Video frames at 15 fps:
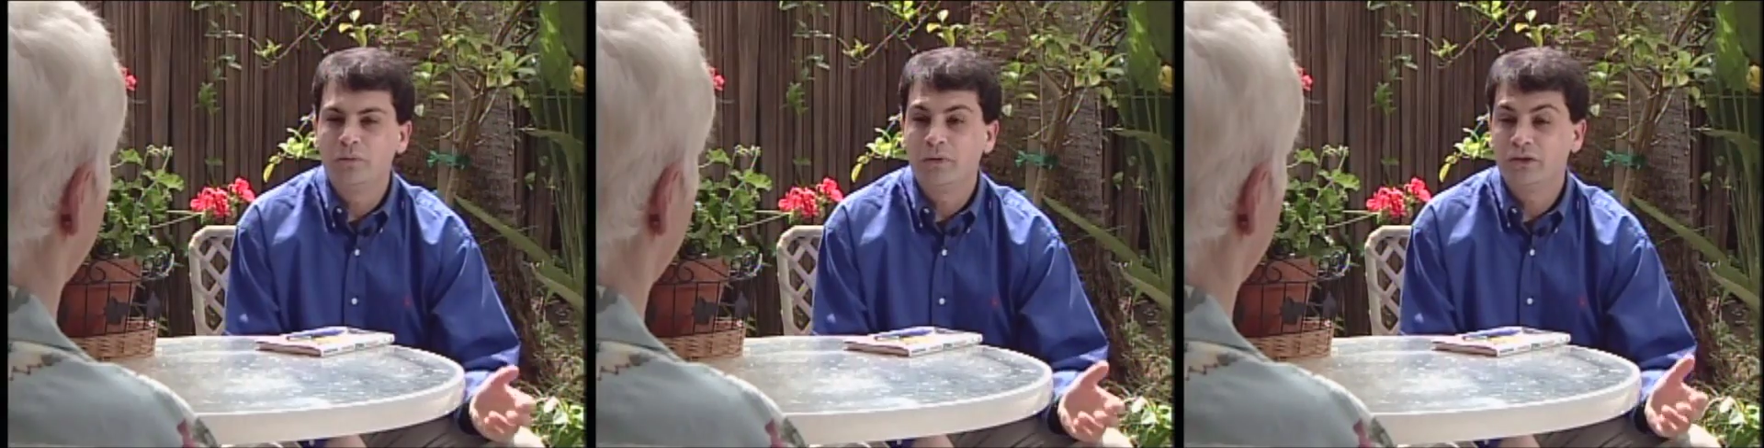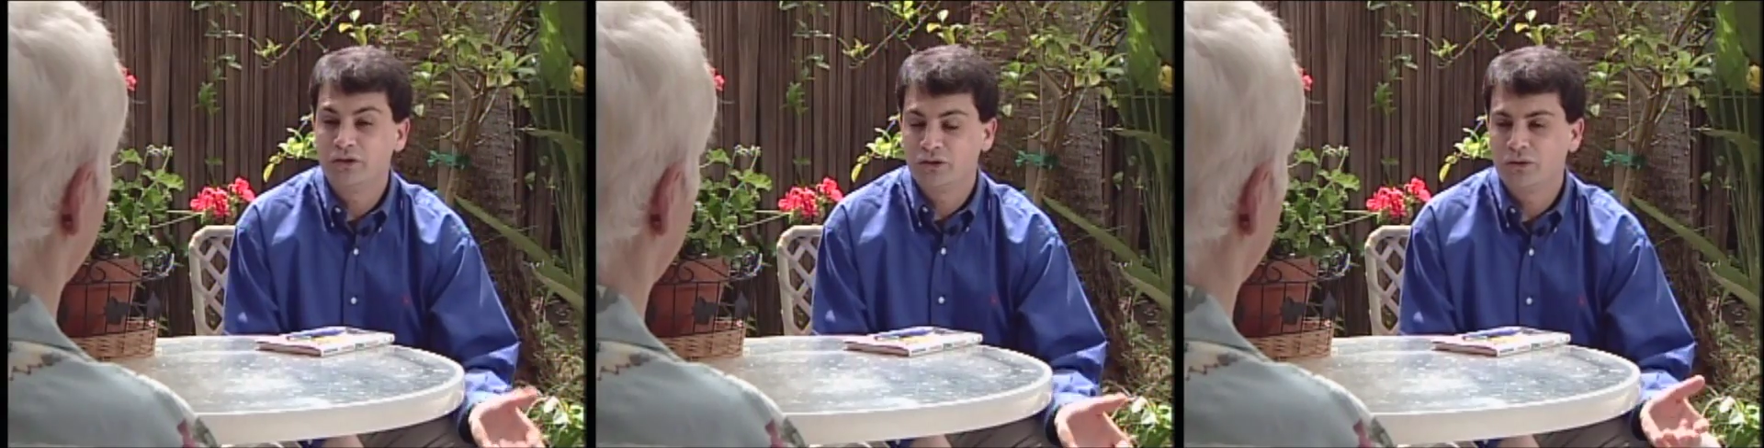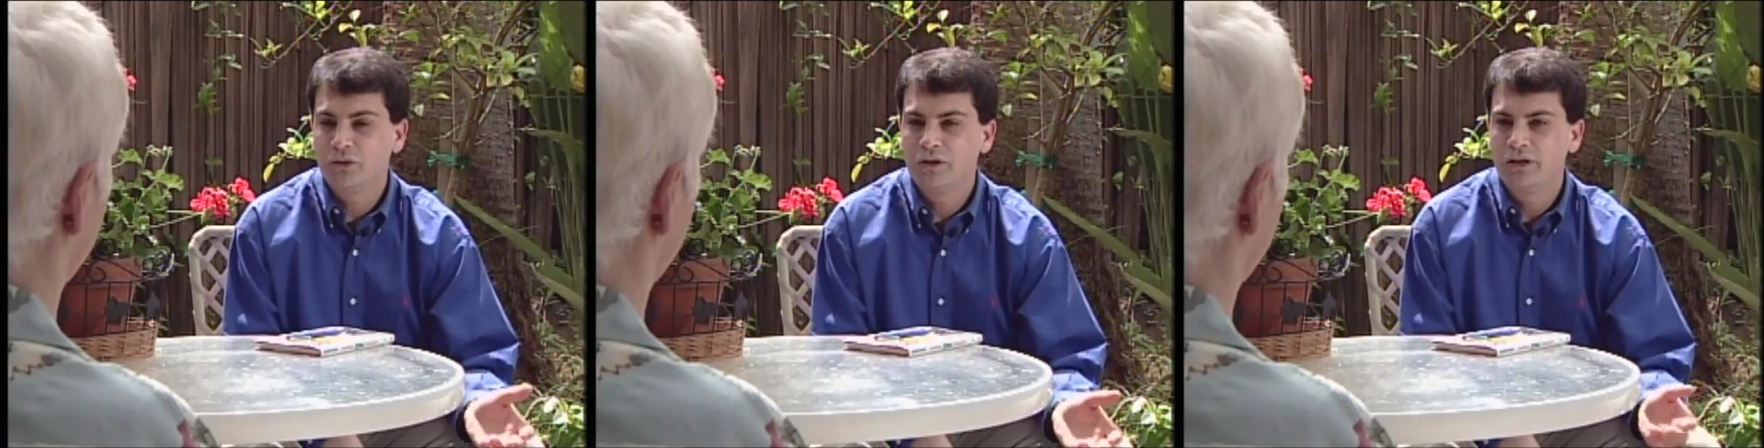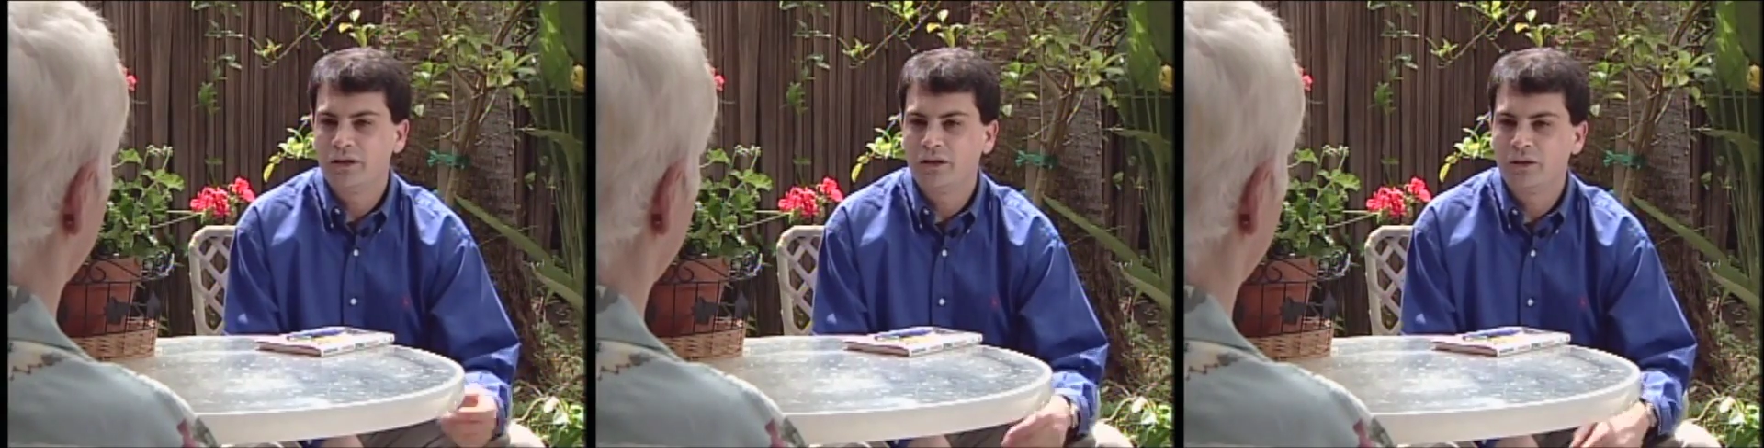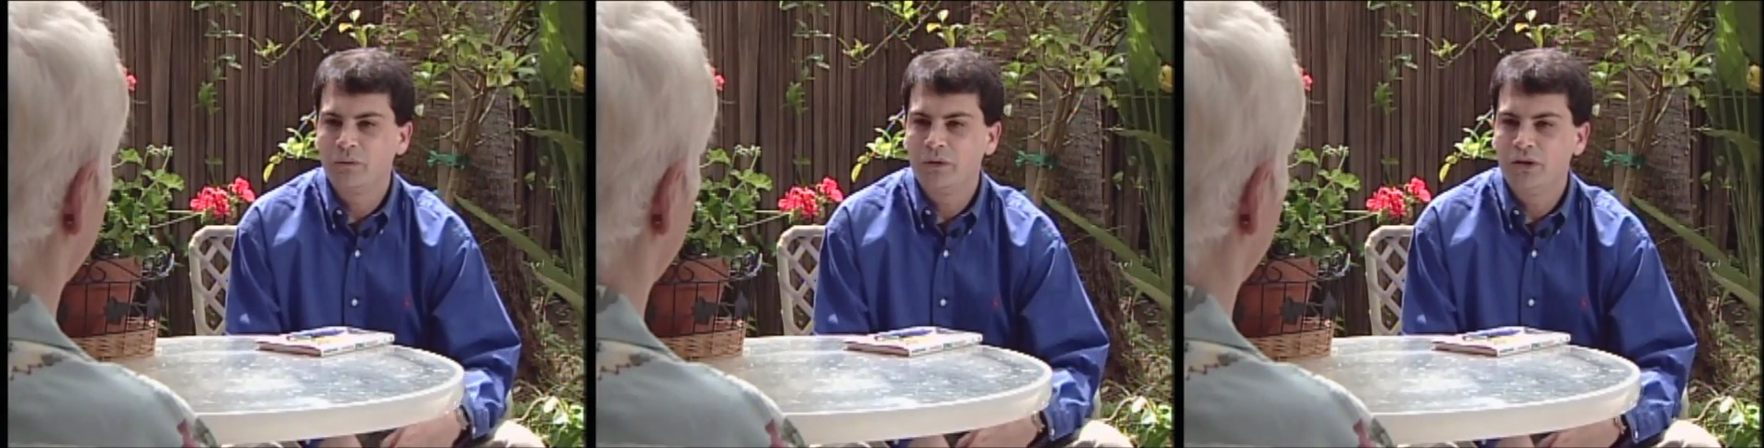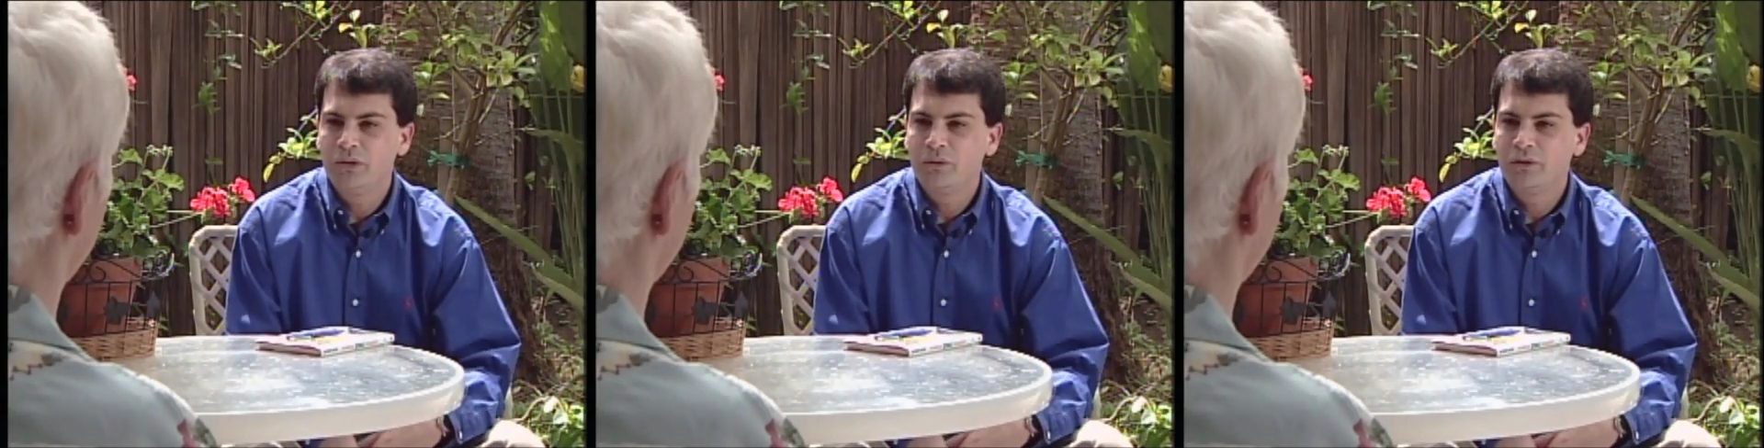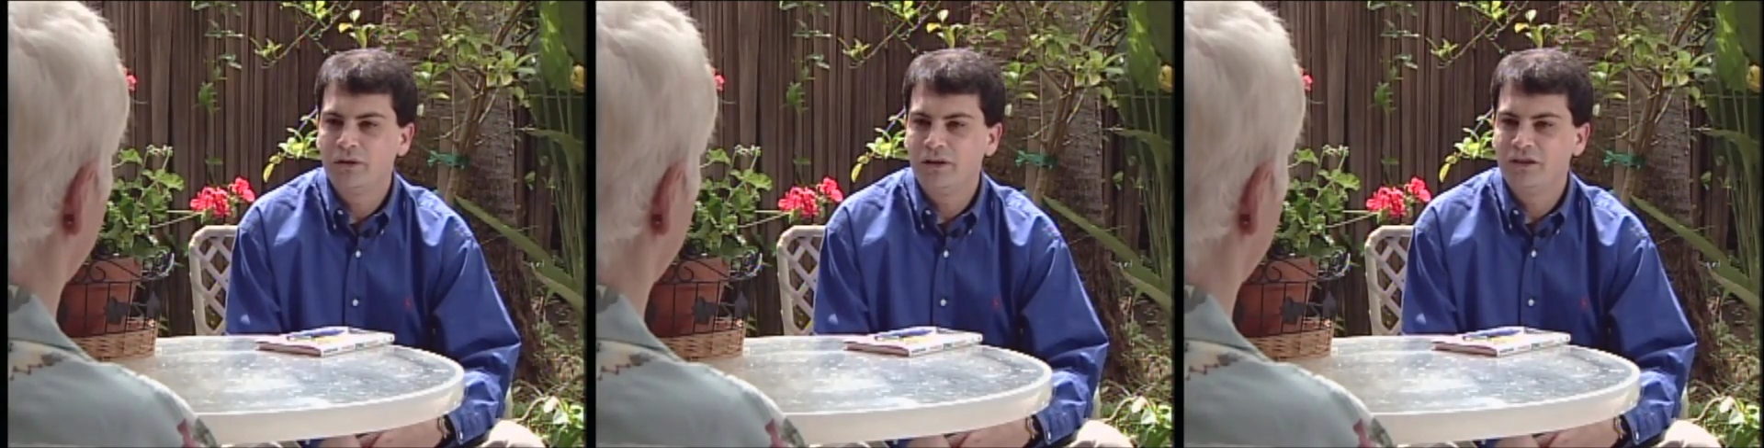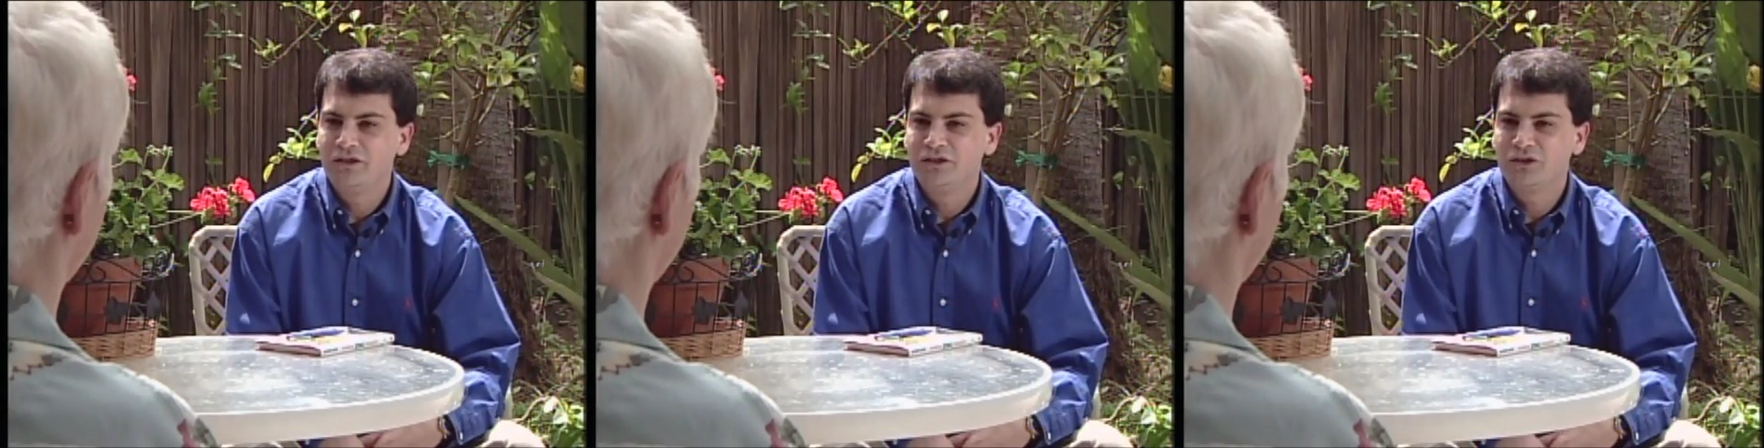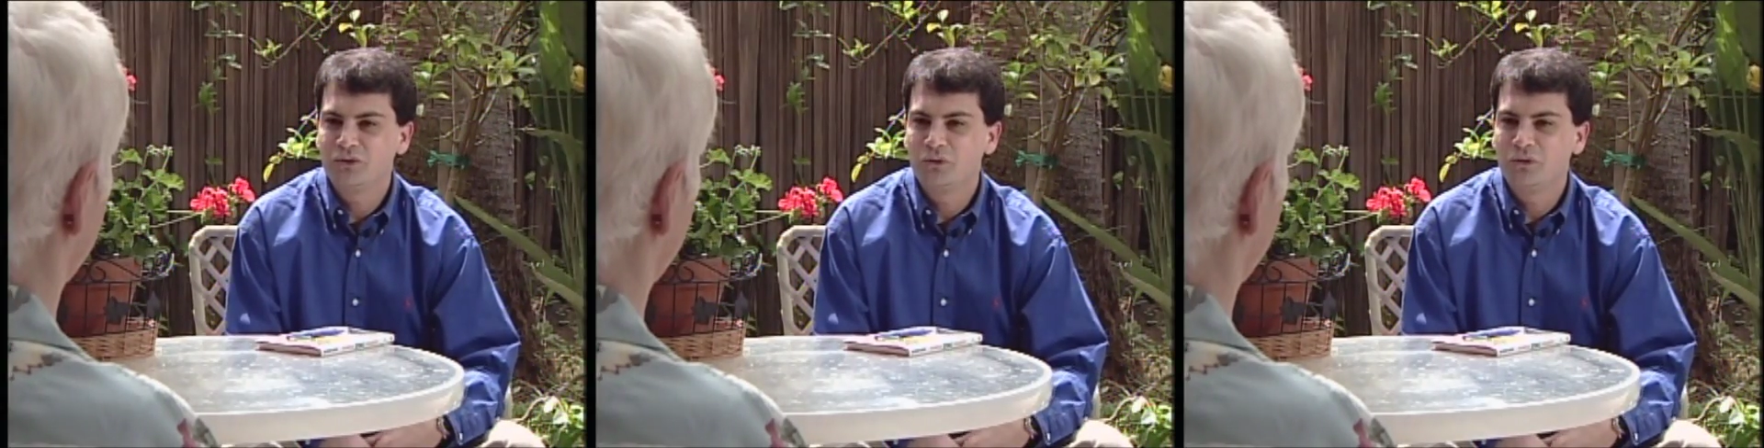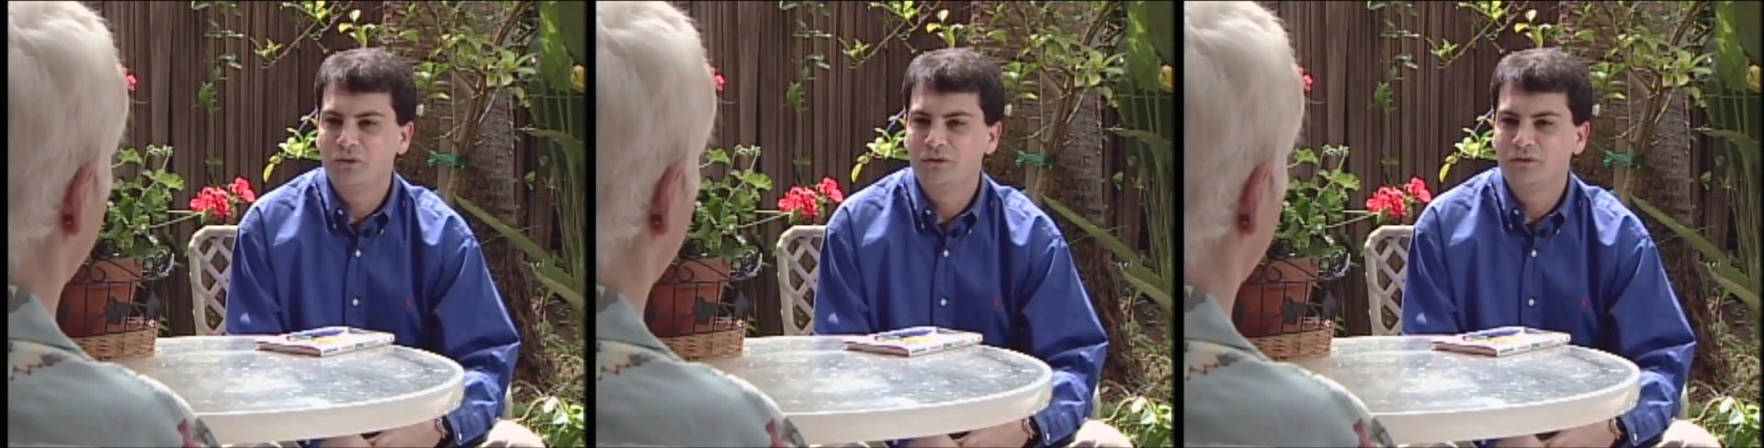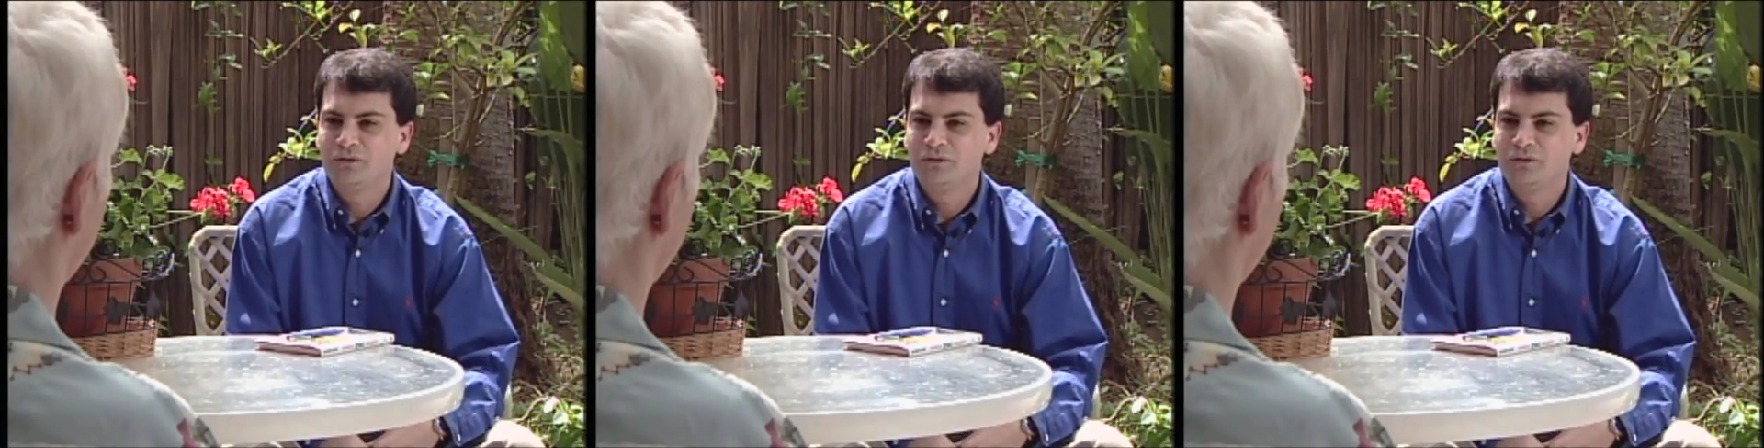much storytelling when you were in school?